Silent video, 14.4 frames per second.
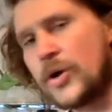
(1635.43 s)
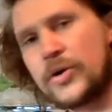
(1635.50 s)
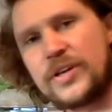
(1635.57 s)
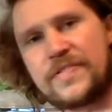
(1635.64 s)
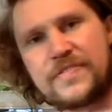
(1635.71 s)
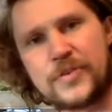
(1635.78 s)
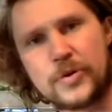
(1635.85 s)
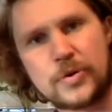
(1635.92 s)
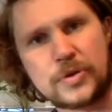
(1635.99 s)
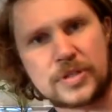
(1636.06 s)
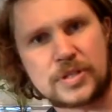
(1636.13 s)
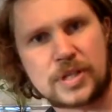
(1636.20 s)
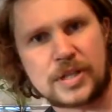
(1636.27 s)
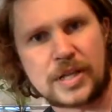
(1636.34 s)

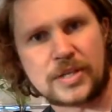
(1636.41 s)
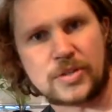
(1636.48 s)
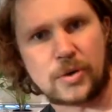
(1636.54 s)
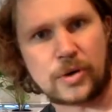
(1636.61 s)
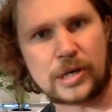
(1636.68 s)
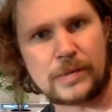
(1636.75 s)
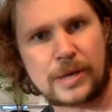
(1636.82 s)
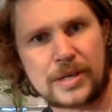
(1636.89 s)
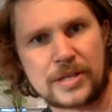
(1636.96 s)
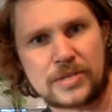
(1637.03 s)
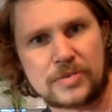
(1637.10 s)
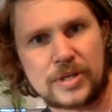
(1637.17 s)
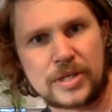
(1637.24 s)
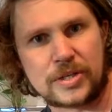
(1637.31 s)
foods that they're talking about that is
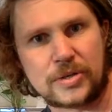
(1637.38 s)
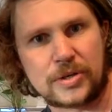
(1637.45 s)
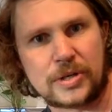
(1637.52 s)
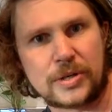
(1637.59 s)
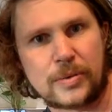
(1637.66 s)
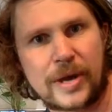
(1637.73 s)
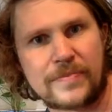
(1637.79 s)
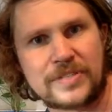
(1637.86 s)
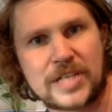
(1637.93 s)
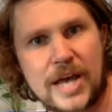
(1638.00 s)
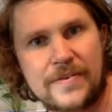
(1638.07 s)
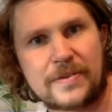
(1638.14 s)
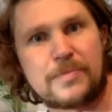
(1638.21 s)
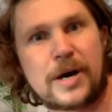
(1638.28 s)
really good in the way of
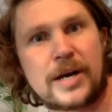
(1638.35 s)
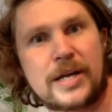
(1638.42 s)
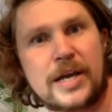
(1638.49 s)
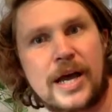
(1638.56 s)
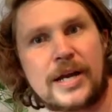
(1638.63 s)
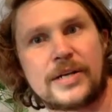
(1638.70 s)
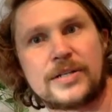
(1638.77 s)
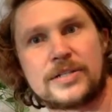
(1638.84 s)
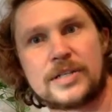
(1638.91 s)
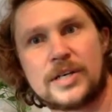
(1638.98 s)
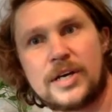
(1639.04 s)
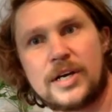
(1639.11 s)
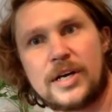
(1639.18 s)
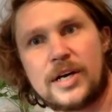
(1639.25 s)
saving money and
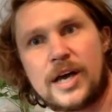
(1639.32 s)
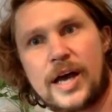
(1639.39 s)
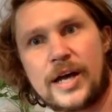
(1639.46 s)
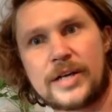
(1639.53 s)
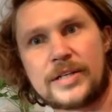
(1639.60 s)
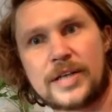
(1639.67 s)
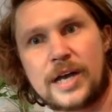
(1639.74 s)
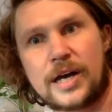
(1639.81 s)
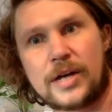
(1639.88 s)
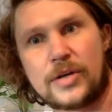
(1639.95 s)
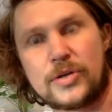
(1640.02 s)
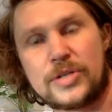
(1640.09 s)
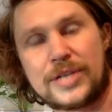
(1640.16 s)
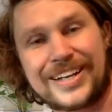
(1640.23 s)

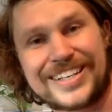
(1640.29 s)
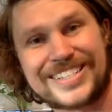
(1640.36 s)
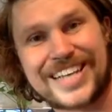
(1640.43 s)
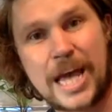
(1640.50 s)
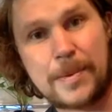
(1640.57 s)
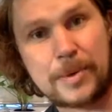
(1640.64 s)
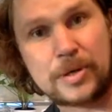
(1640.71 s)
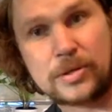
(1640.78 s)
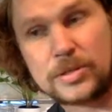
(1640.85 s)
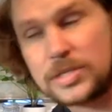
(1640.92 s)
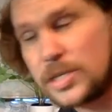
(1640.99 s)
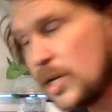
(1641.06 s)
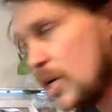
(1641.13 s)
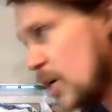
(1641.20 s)
using less
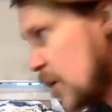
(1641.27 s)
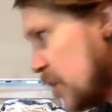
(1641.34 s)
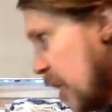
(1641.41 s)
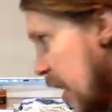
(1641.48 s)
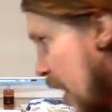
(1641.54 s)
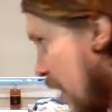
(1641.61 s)
chemicals. They